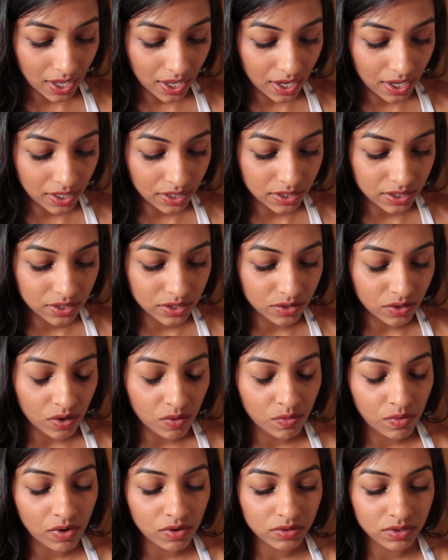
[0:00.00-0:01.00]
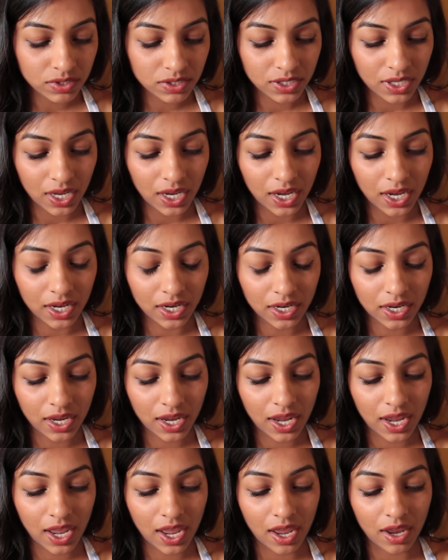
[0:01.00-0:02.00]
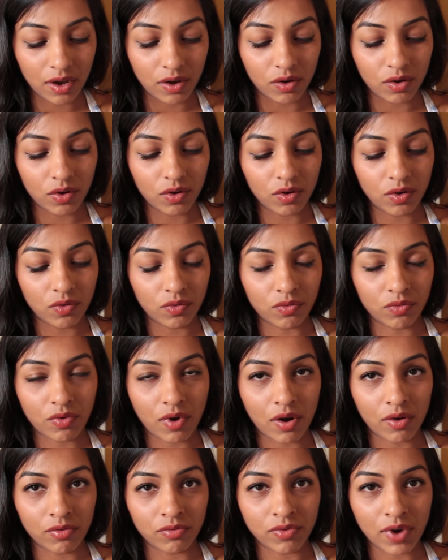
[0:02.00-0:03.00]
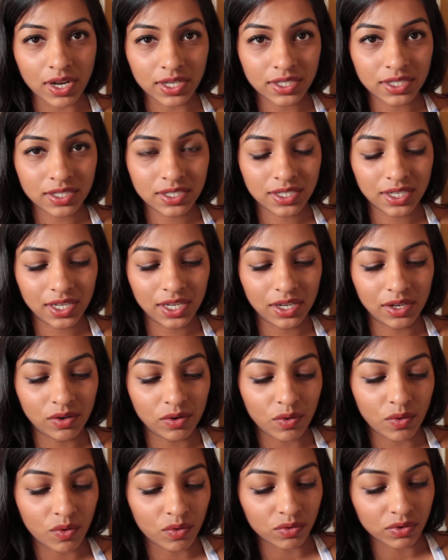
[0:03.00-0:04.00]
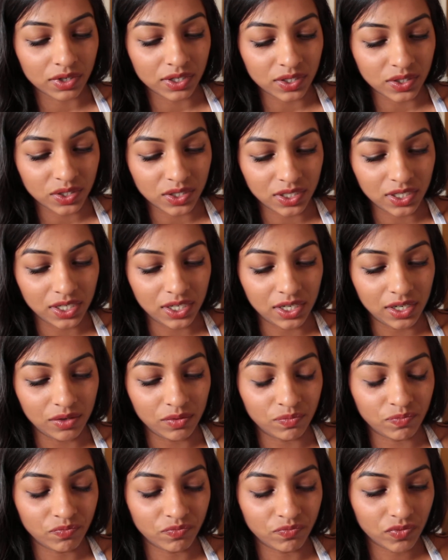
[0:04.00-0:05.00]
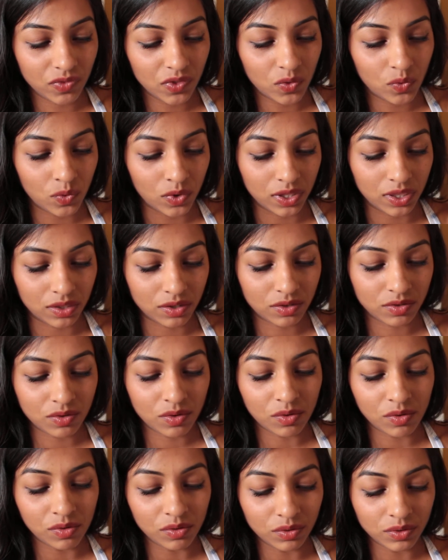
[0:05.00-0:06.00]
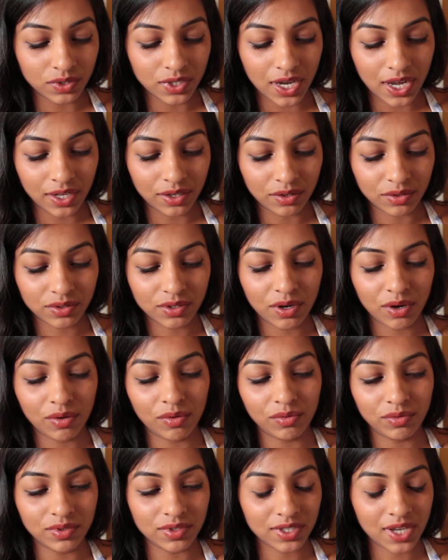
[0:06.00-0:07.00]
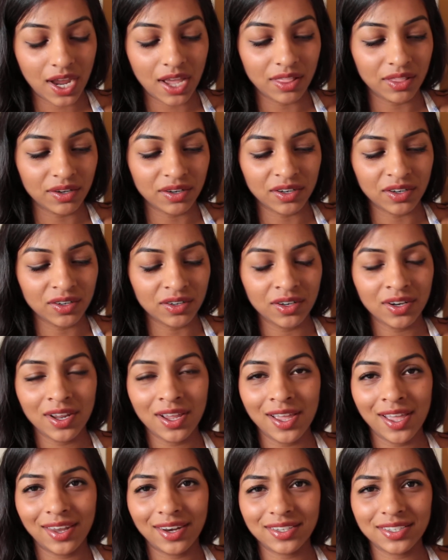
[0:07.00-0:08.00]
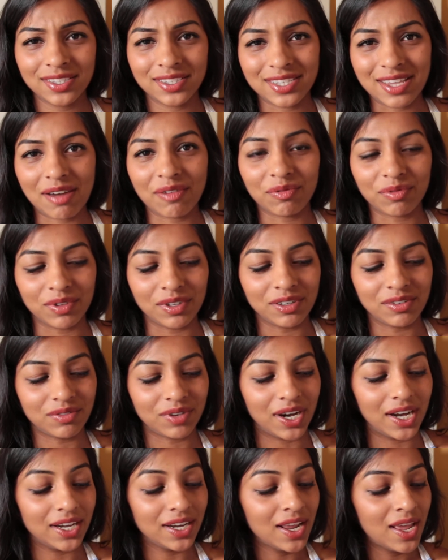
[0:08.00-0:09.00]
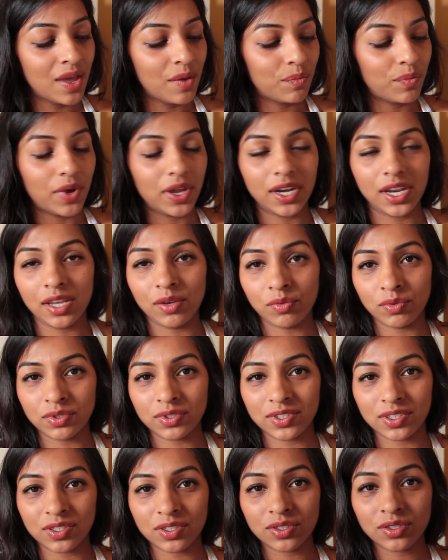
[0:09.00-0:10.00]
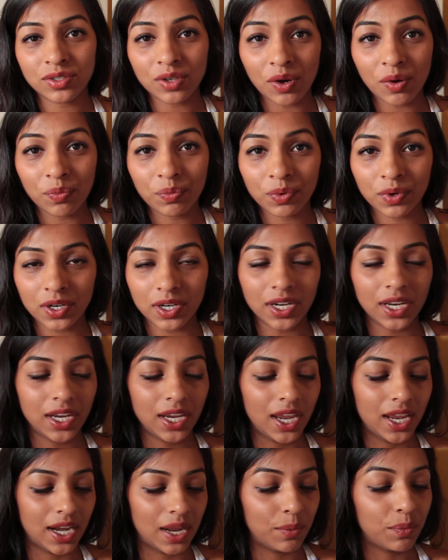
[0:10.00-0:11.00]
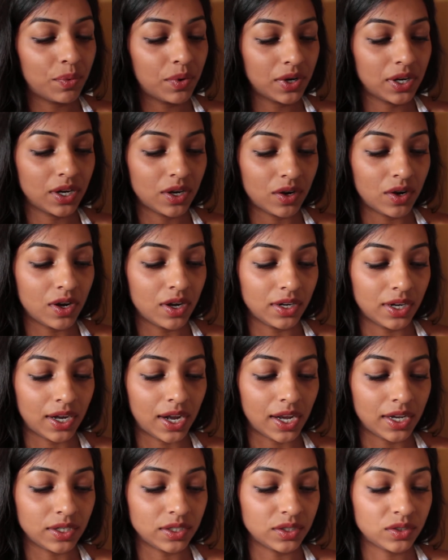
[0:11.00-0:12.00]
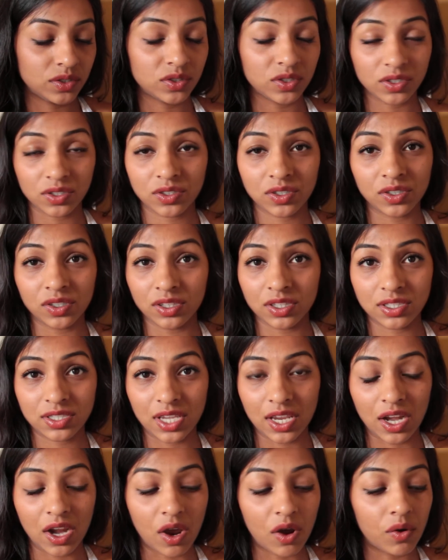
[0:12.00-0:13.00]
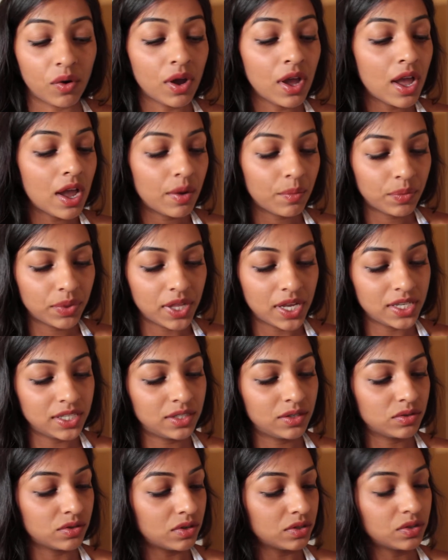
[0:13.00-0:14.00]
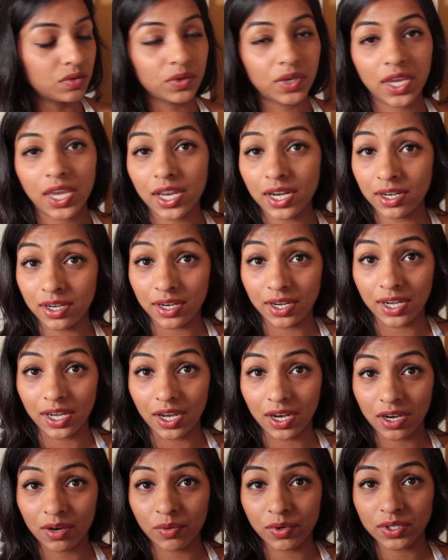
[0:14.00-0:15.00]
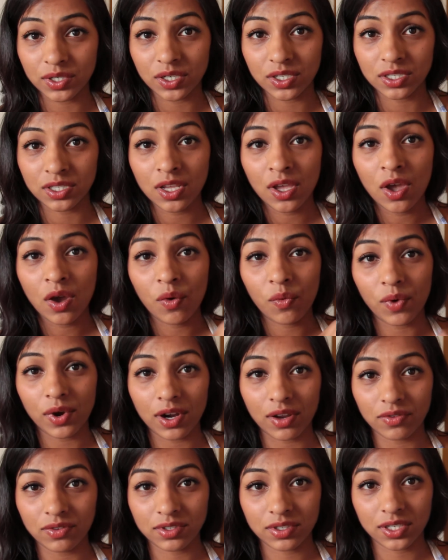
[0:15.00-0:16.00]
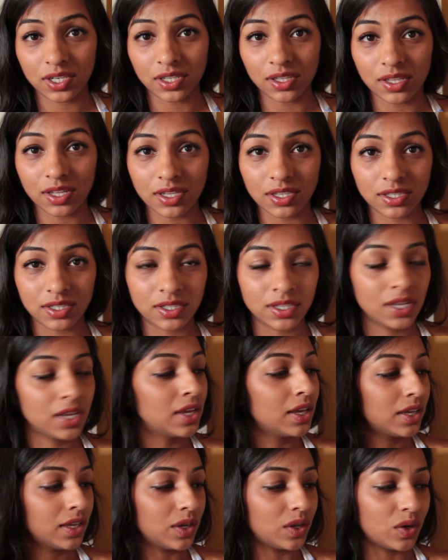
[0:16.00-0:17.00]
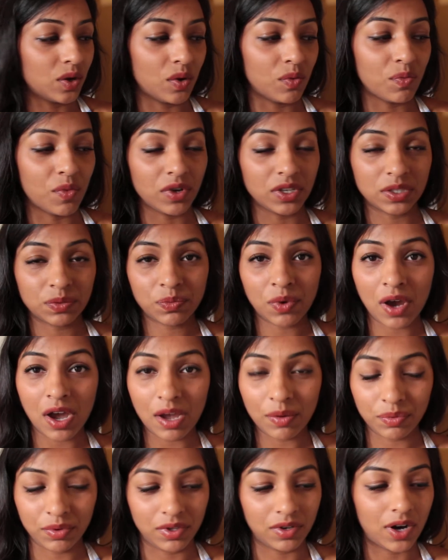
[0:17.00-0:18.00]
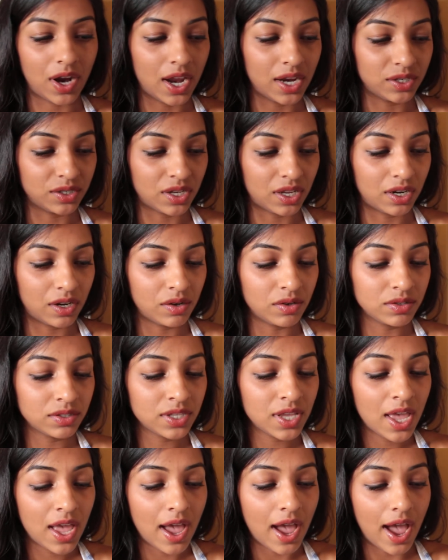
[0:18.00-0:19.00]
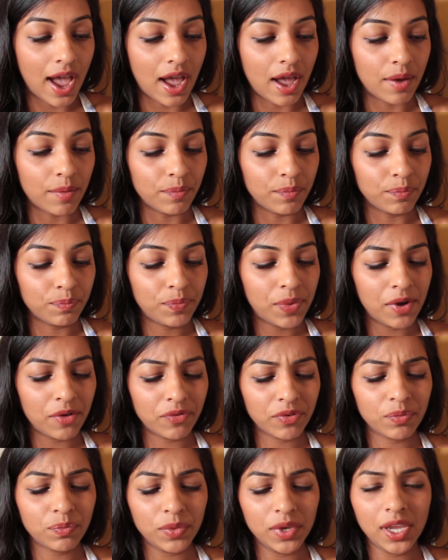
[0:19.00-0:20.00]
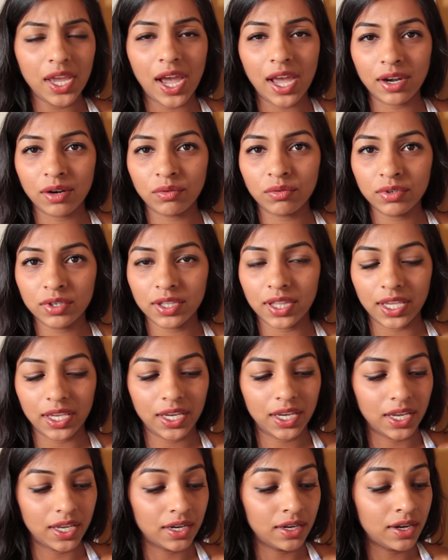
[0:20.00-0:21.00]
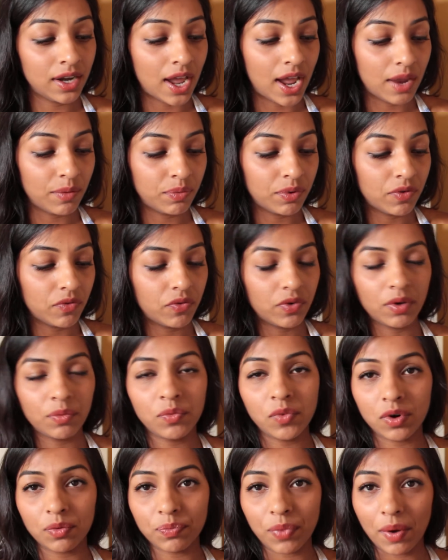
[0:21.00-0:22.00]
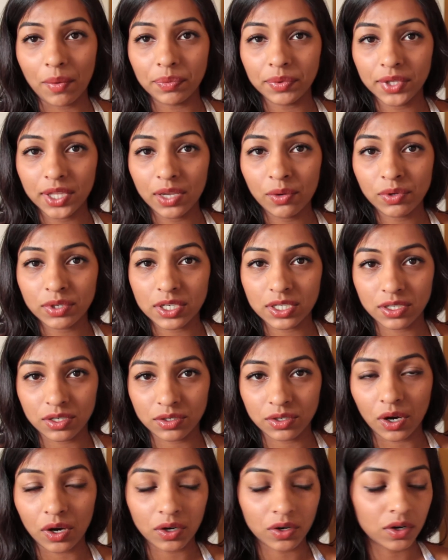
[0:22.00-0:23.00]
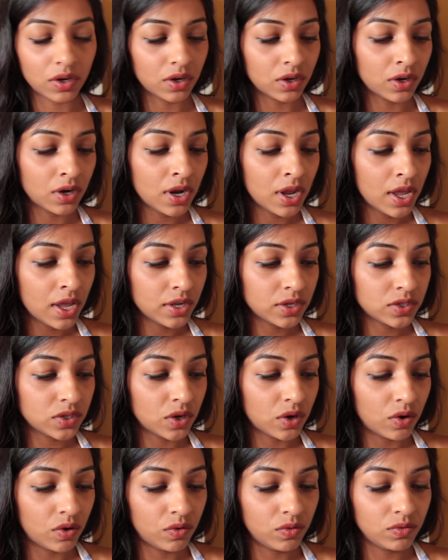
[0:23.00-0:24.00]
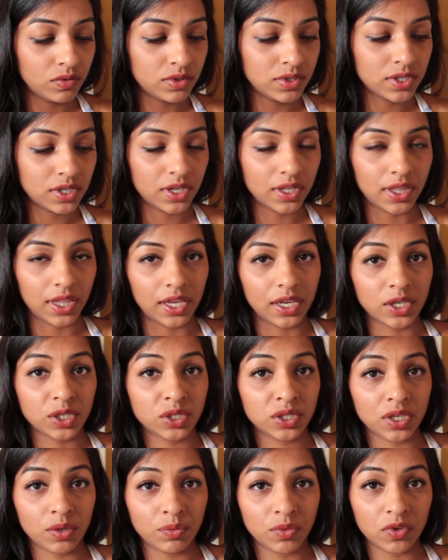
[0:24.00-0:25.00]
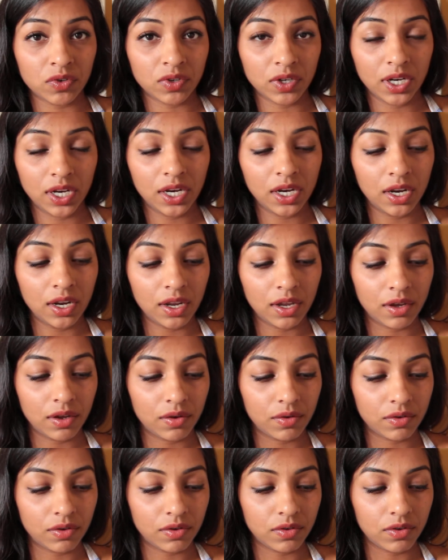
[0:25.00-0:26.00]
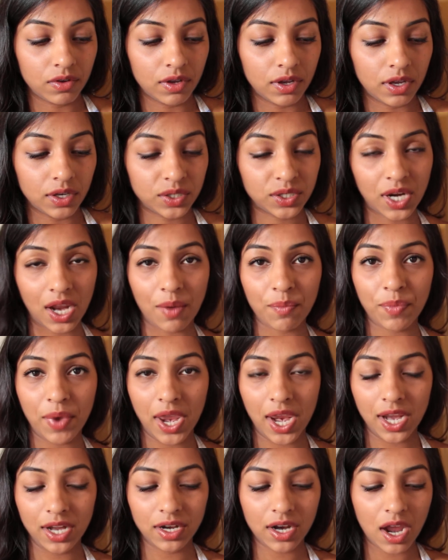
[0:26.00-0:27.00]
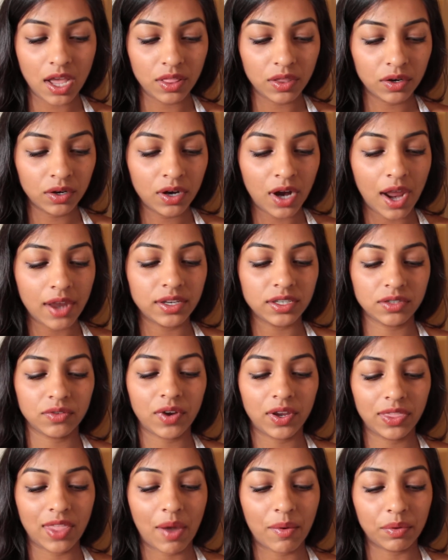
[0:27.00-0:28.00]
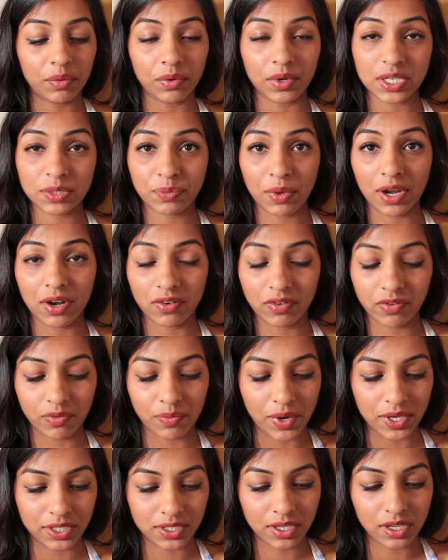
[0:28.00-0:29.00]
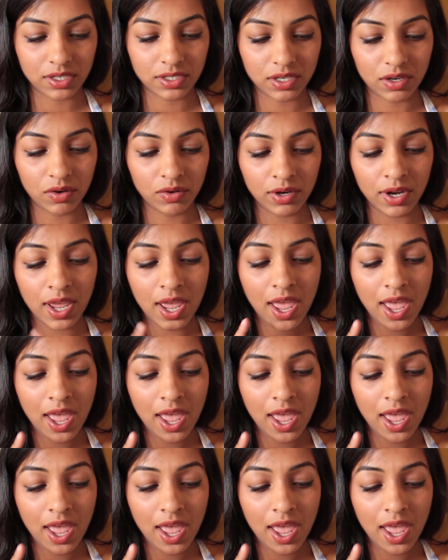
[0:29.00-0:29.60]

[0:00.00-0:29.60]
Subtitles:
It's almost like a rusty orangey with gold undertones color. It doesn't sound really great, but it was just so pretty, and I put it on and I just couldn't say no. Plus there's also Kitten in here, which is one of Stila's, you know, most popular eyeshadows. But for me, I don't really like Kitten. I prefer more Bubbly, which is a darker toned, like shimmery champagne color. I just find that one works better for my skin tone.